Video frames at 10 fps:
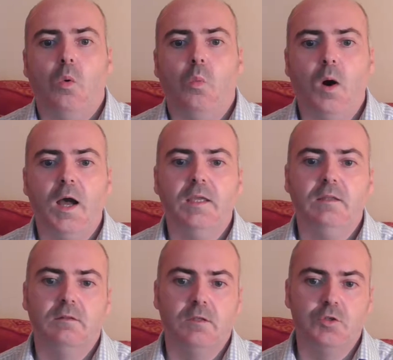Why
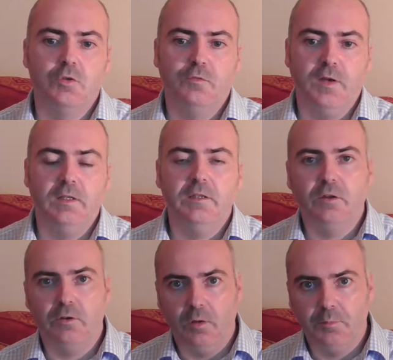did you finally
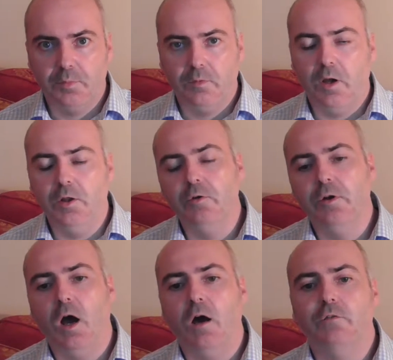turn up an hour
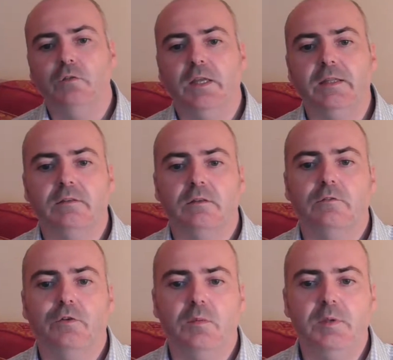and a half late
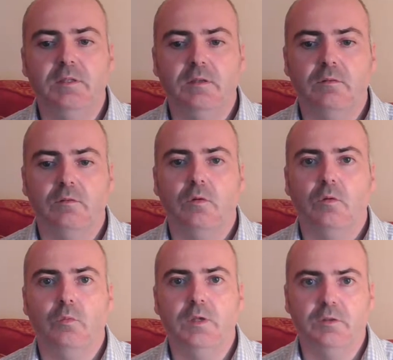for the meeting
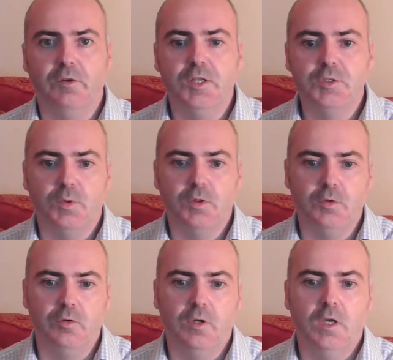we had arranged with
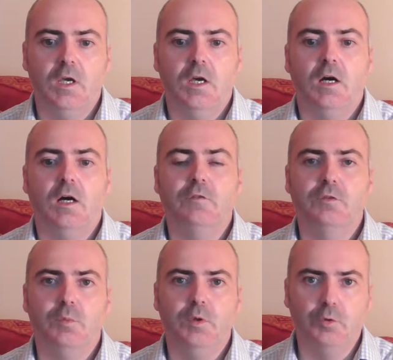you
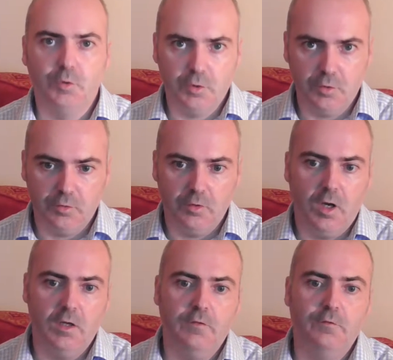after we wrote to you
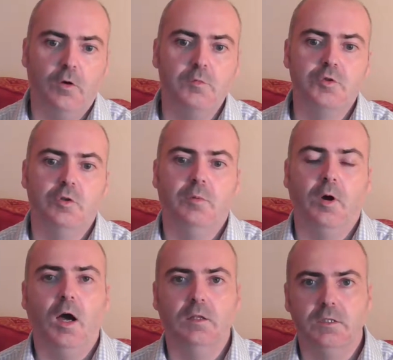and informed you
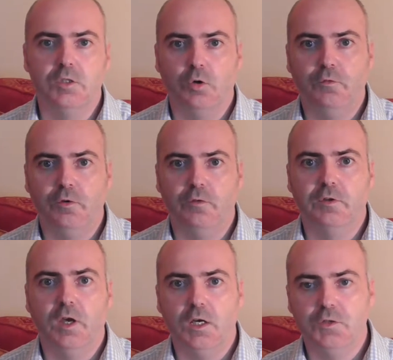about Alan's offer of
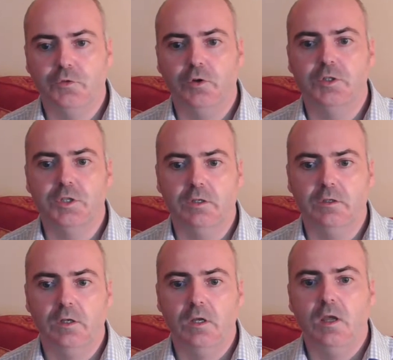cash for our
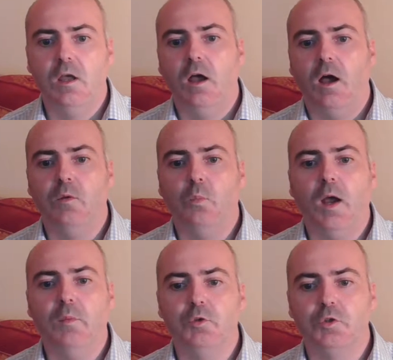son? And
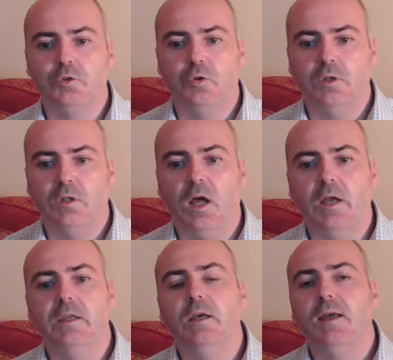why would your daughter
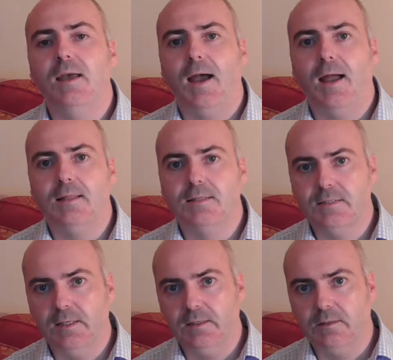lie and
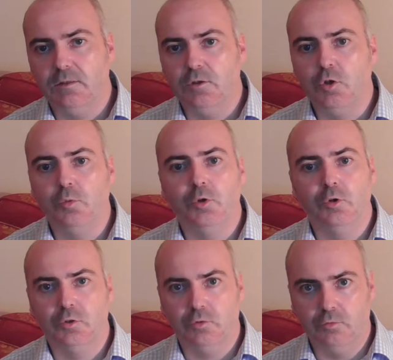state that you were
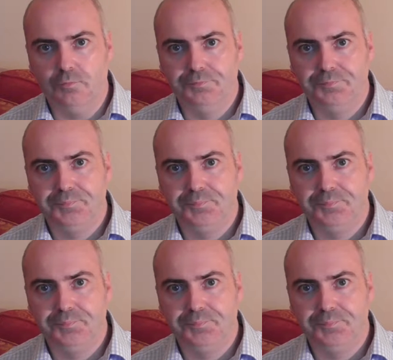not at home?